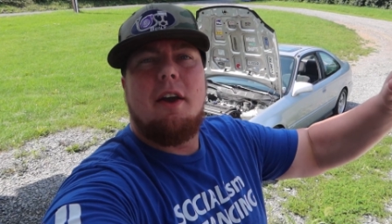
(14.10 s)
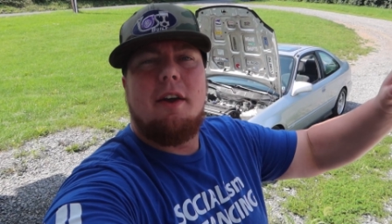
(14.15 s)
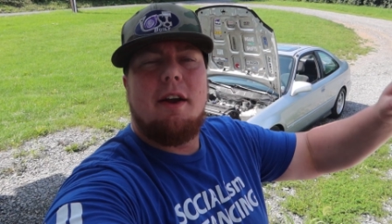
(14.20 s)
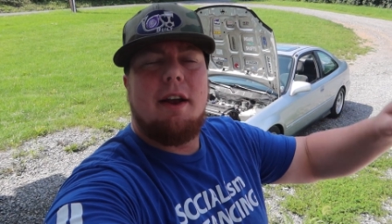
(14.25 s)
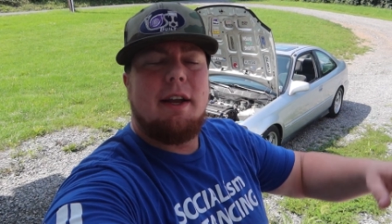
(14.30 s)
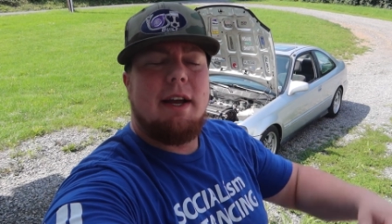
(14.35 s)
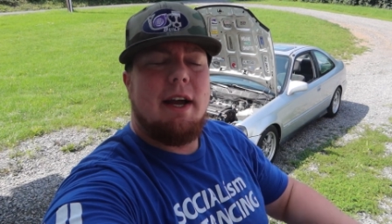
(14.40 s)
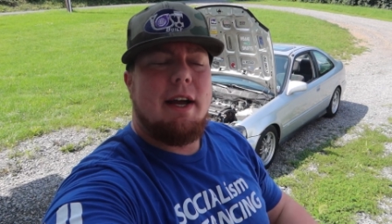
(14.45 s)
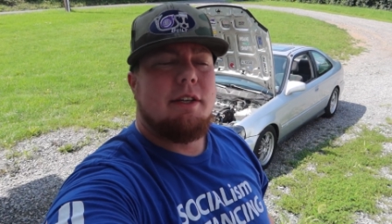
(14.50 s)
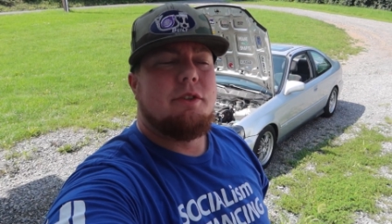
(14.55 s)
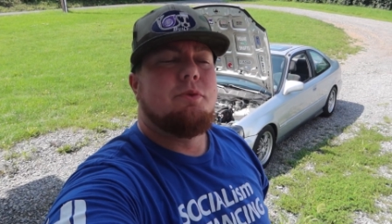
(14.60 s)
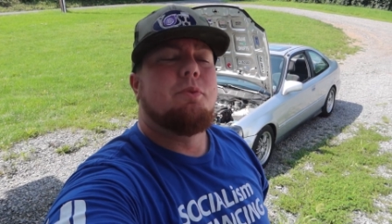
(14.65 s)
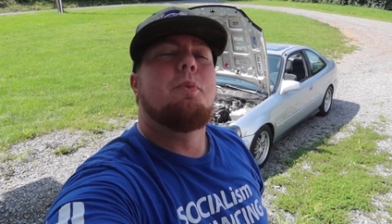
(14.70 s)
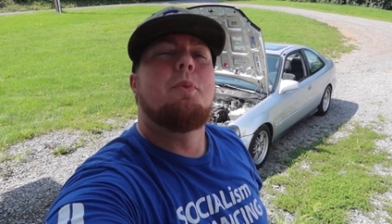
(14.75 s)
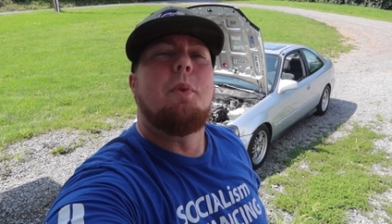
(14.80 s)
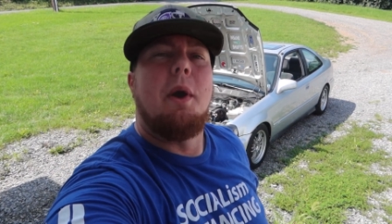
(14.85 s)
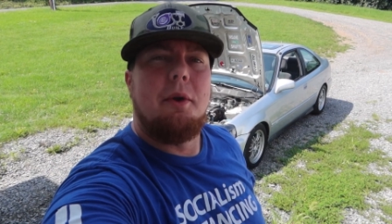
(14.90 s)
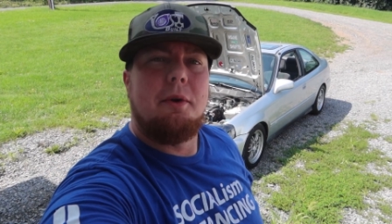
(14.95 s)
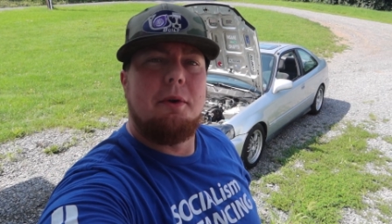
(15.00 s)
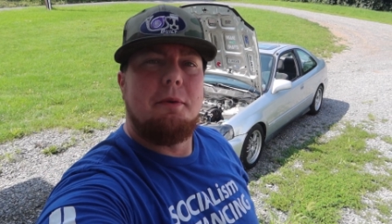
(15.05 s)
Alright guys,
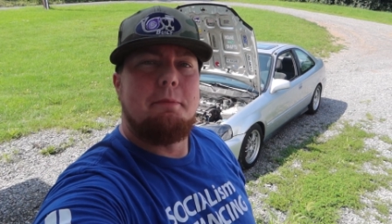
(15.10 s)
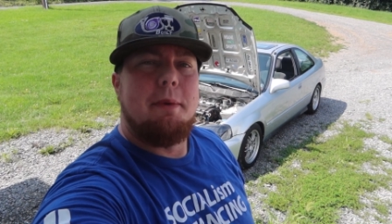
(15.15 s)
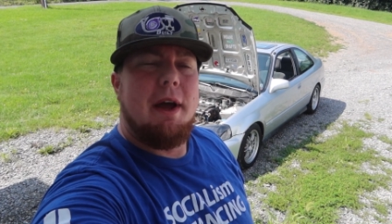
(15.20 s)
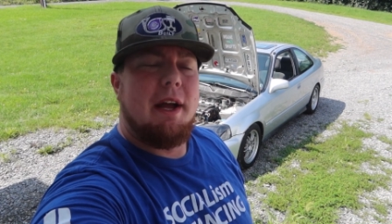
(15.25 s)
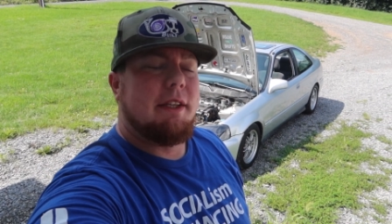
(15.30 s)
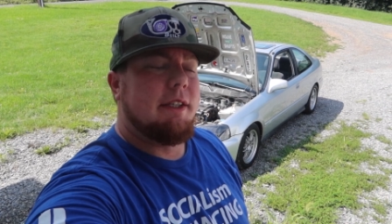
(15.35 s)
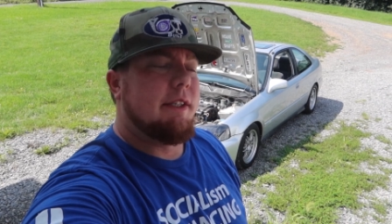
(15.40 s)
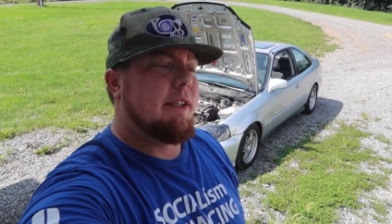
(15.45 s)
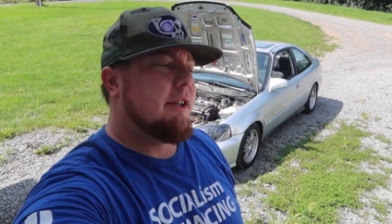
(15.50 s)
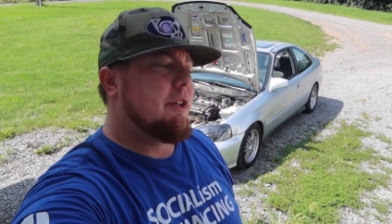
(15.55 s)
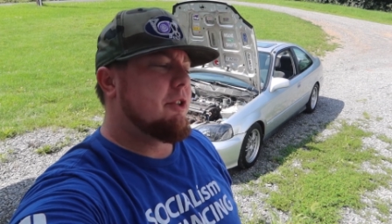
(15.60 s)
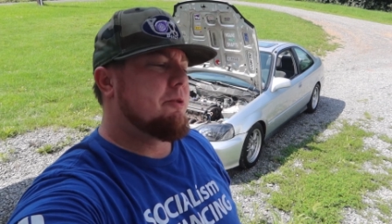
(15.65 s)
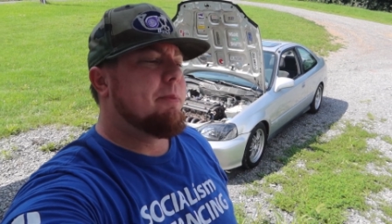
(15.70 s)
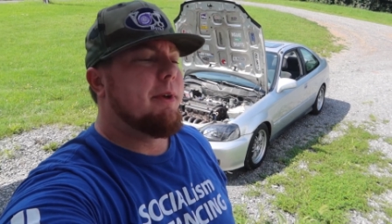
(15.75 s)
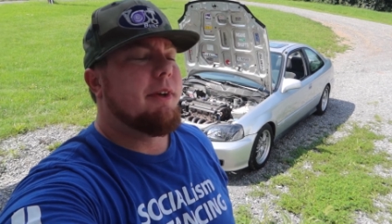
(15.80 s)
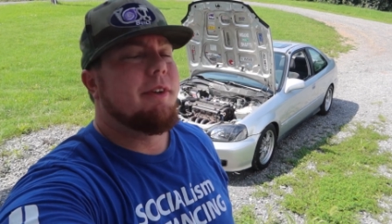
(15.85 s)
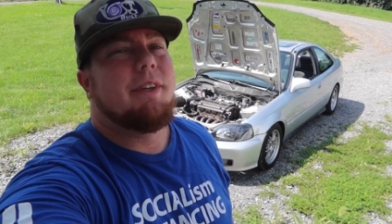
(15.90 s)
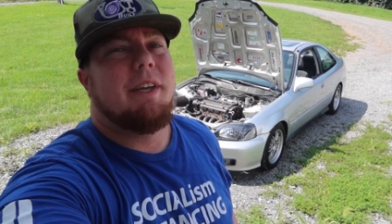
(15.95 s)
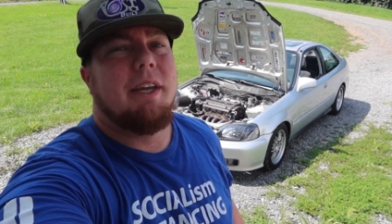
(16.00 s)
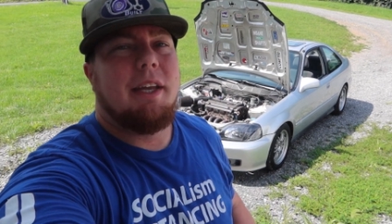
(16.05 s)
welcome back to Yost
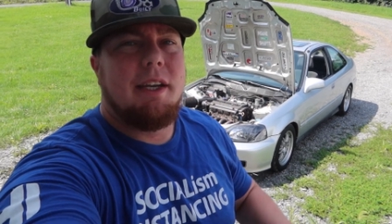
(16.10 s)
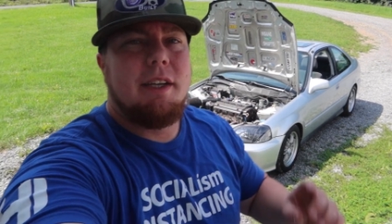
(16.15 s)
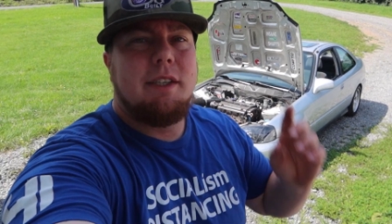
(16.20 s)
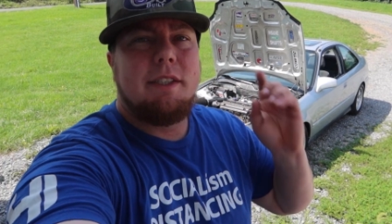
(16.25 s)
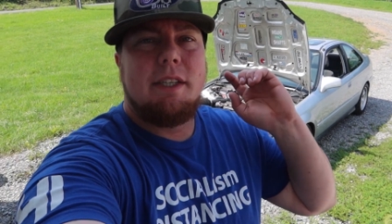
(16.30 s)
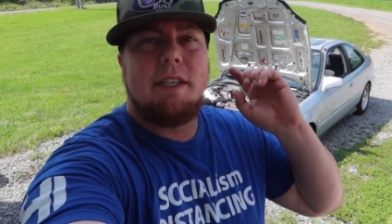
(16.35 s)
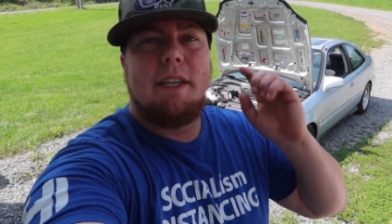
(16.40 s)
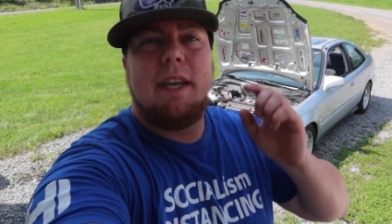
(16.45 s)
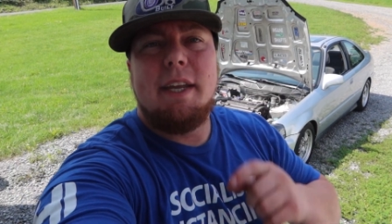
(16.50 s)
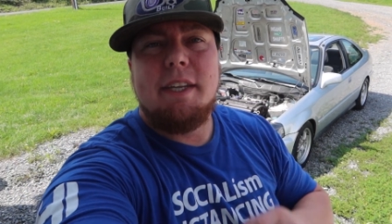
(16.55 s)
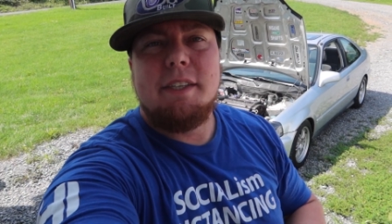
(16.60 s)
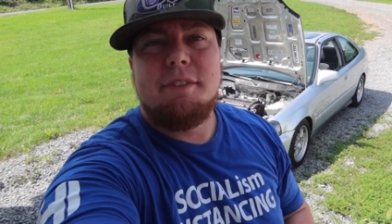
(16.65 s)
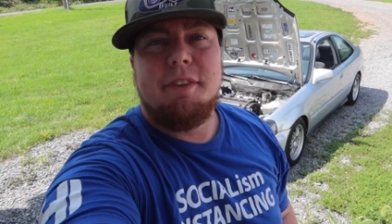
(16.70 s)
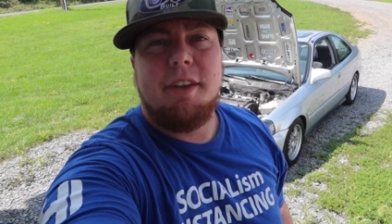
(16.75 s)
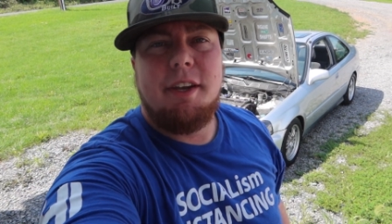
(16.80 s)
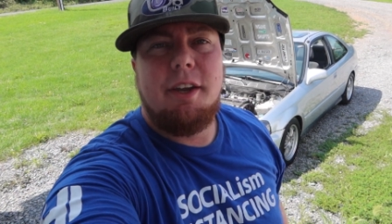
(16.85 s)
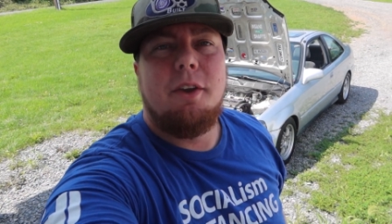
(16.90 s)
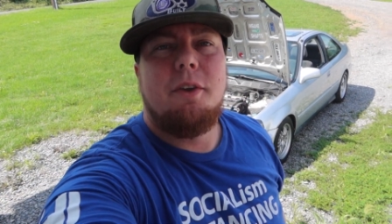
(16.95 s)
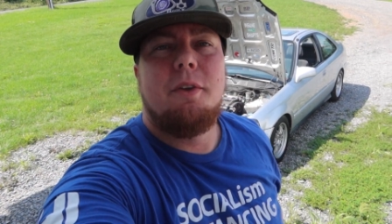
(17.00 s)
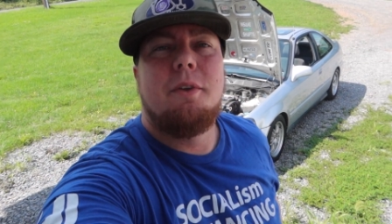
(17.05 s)
Built, and in today's
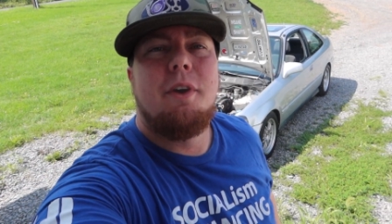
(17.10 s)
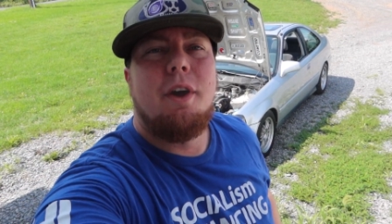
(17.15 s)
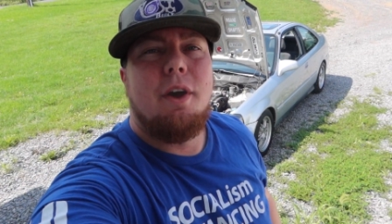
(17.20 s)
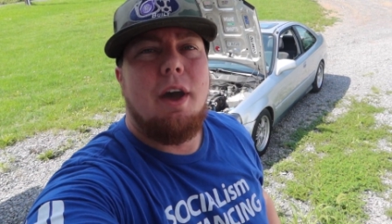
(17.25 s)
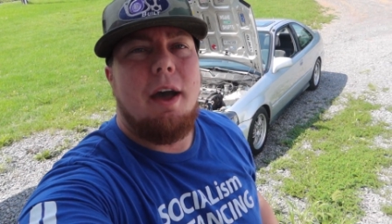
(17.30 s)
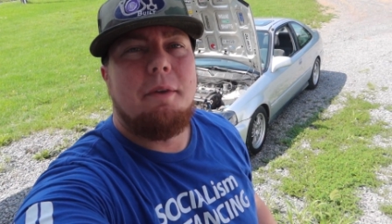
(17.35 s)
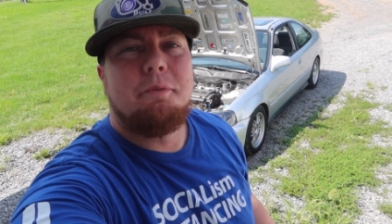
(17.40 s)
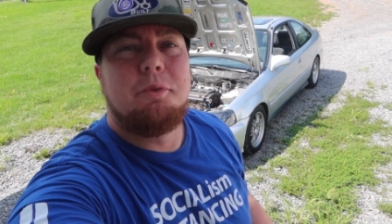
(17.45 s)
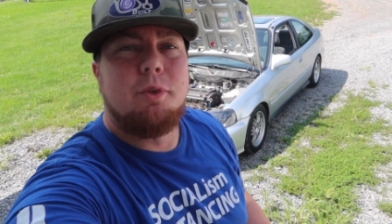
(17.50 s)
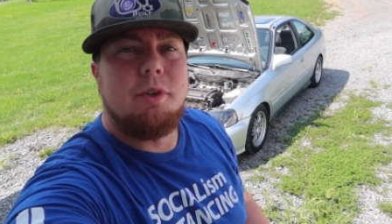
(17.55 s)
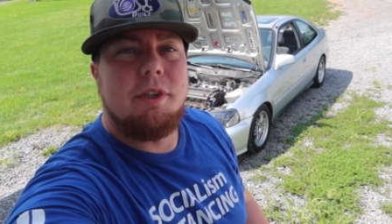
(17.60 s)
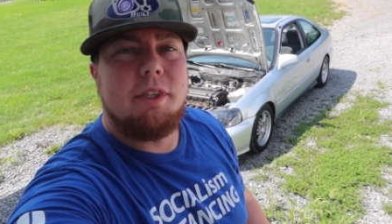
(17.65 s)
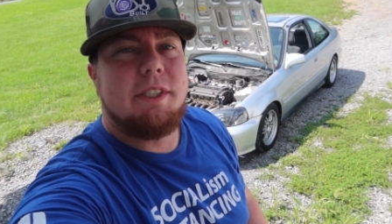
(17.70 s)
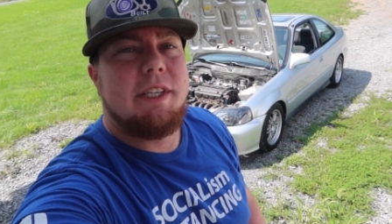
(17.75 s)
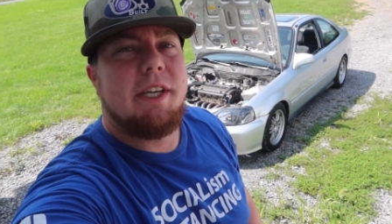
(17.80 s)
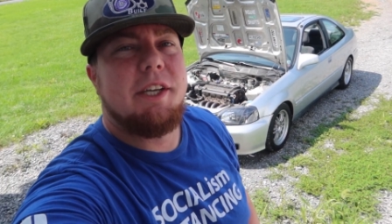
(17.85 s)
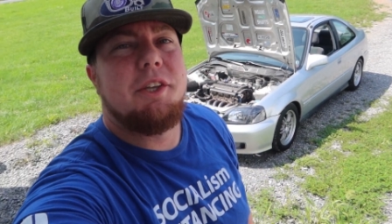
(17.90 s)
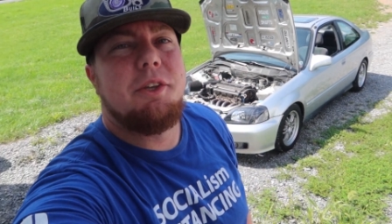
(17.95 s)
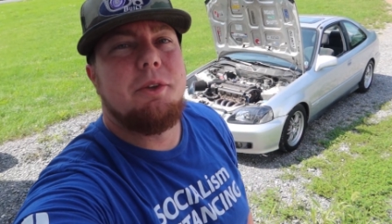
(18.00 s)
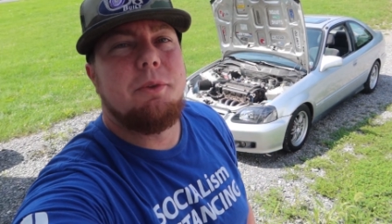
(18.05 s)
video I'm going to
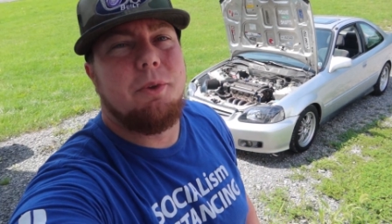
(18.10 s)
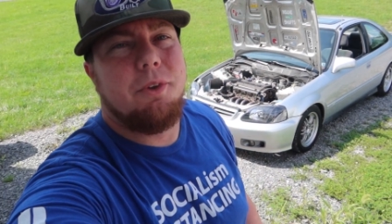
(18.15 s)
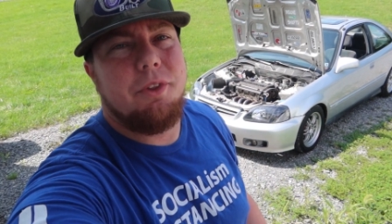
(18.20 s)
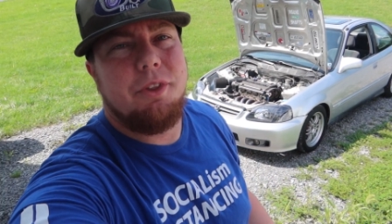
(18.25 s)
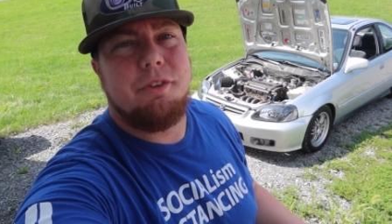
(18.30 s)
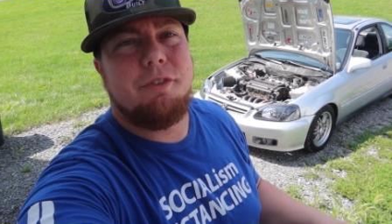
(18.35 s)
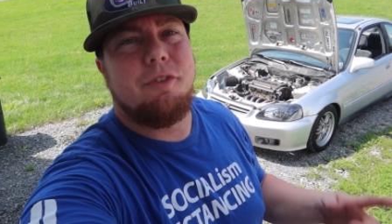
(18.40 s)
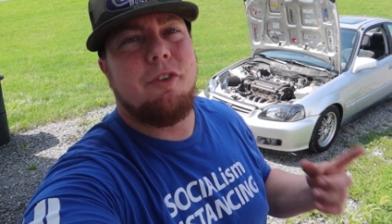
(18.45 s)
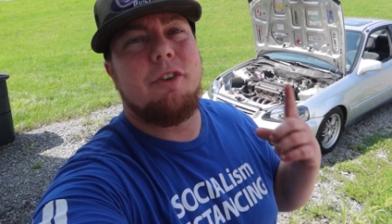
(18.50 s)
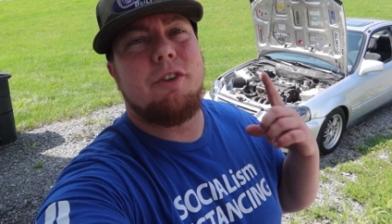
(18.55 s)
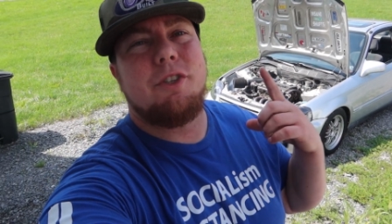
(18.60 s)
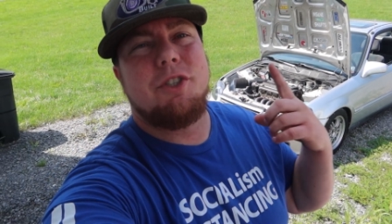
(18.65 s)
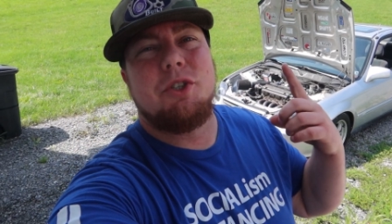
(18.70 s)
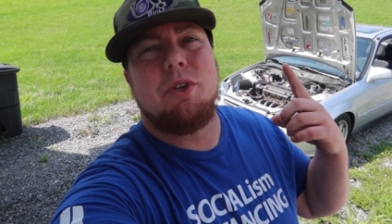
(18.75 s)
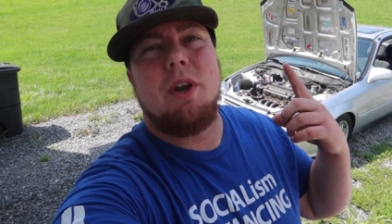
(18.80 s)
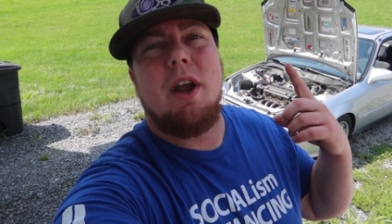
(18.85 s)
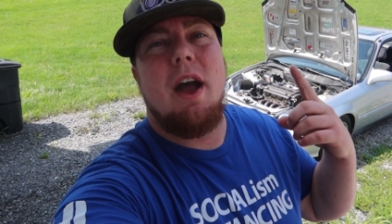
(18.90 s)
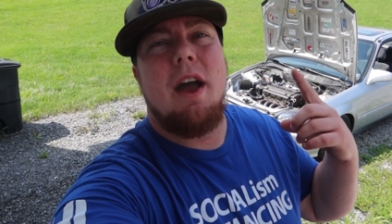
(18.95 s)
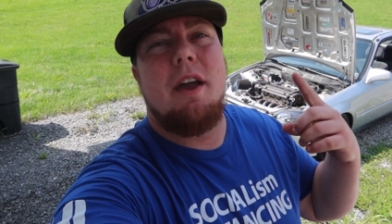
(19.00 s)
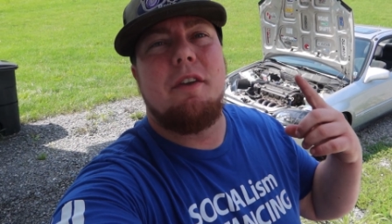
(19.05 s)
take you on the first
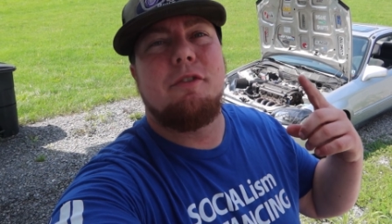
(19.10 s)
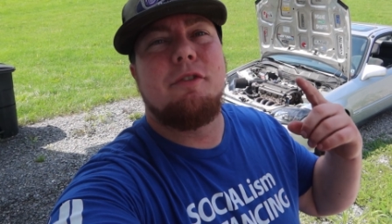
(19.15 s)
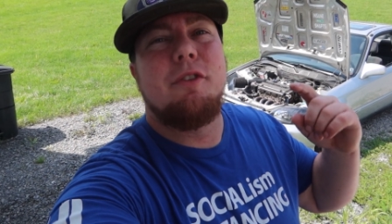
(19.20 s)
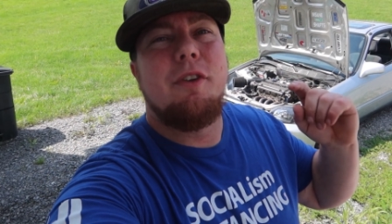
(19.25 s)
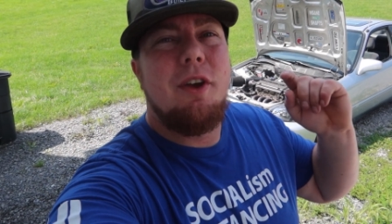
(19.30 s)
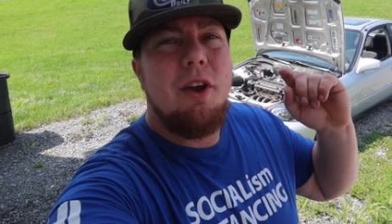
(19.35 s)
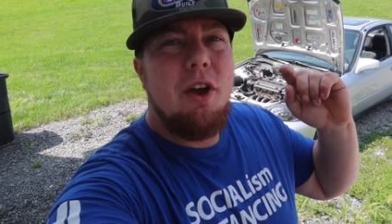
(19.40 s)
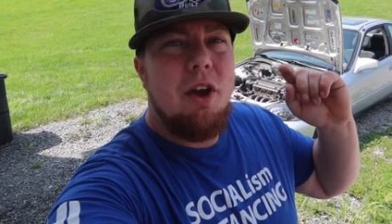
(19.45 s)
drive